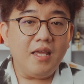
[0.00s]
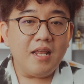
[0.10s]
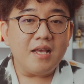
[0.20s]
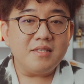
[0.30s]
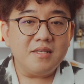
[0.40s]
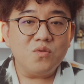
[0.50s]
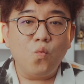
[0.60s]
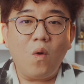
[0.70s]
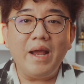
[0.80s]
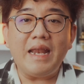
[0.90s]
It has this
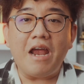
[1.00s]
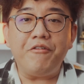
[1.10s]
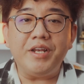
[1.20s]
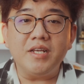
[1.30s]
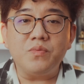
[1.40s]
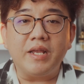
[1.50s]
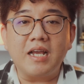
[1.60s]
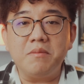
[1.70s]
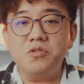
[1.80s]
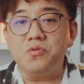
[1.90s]
wide airiness when it
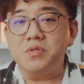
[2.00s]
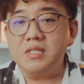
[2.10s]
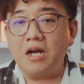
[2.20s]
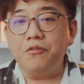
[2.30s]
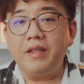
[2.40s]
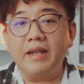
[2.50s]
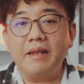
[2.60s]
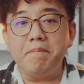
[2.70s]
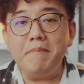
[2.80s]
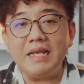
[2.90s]
comes to sound
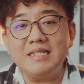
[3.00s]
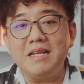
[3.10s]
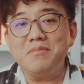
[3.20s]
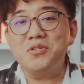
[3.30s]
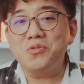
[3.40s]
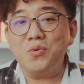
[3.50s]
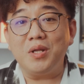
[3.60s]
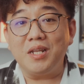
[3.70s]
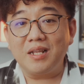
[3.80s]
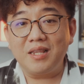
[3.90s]
that makes them so
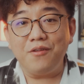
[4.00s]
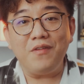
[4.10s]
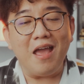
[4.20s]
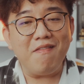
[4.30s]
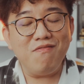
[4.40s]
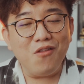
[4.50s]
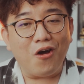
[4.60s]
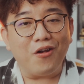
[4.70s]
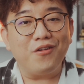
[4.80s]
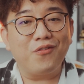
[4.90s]
addictive and
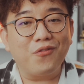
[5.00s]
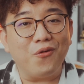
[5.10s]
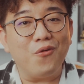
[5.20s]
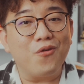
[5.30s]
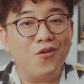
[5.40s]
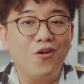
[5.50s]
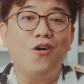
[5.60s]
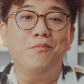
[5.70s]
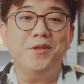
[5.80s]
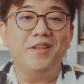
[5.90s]
not so
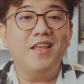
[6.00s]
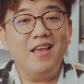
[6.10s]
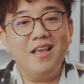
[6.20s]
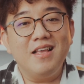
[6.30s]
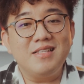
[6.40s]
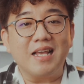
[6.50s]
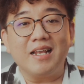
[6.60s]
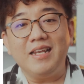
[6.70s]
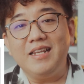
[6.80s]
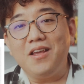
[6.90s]
common.
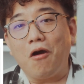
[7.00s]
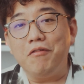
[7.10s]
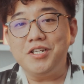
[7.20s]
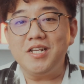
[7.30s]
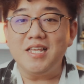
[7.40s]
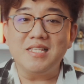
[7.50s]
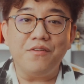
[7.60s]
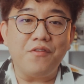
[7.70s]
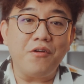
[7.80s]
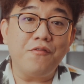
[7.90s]
Secondly, the Origin is a
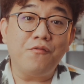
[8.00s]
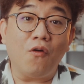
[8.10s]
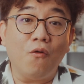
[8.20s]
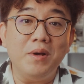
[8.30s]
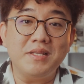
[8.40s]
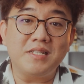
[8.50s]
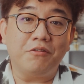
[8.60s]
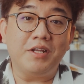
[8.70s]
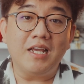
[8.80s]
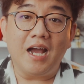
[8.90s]
very forward
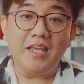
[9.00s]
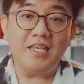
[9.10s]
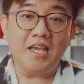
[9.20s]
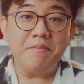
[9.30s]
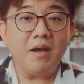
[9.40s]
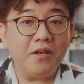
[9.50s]
sounding IEM.